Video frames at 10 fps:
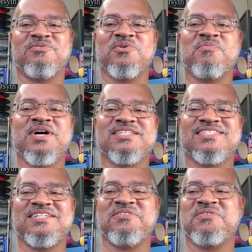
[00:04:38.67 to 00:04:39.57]

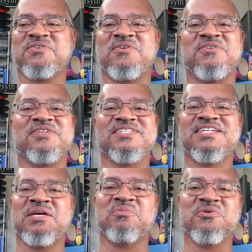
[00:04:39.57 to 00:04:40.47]
robots that you saw on the
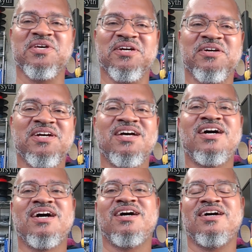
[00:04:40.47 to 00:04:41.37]
table there,
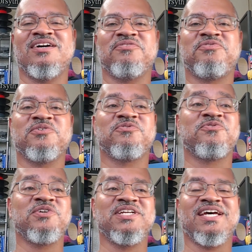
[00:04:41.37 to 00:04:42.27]
feel
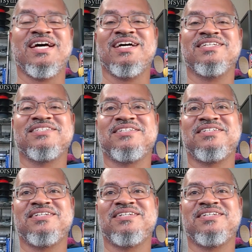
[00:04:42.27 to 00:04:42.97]
free to ask.